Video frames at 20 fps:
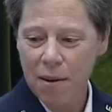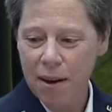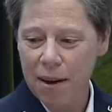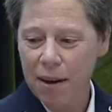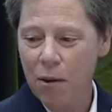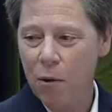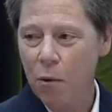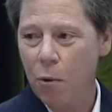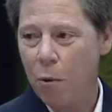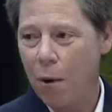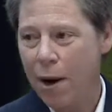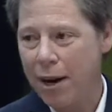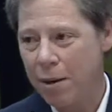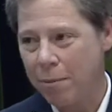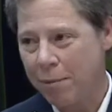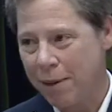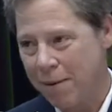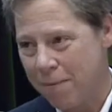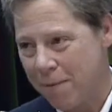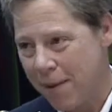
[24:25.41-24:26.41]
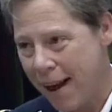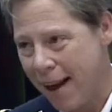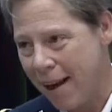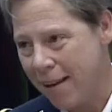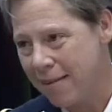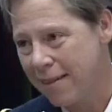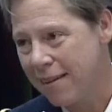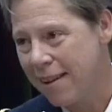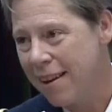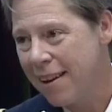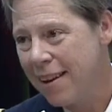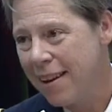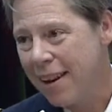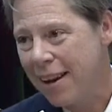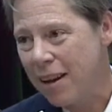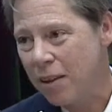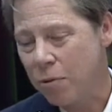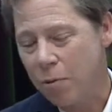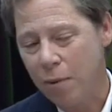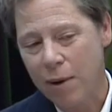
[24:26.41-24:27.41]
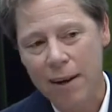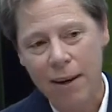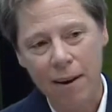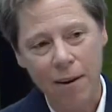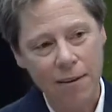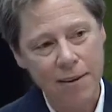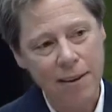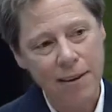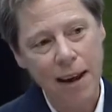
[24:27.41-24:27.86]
incredibly fast in 3 years,